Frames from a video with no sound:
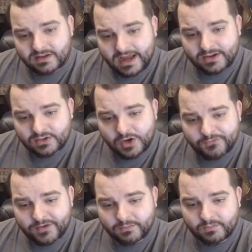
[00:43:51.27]
don't know if
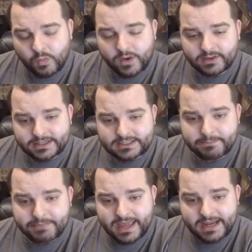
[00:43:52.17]
I'm willing to
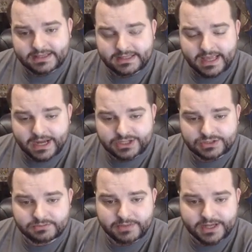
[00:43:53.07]
pay the
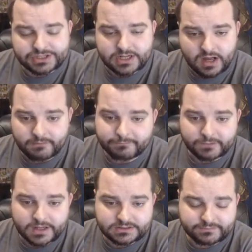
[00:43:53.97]
extra magicka up
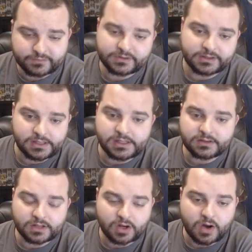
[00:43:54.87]
front for the
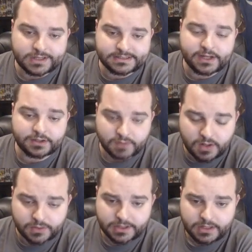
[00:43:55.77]
cost down the road.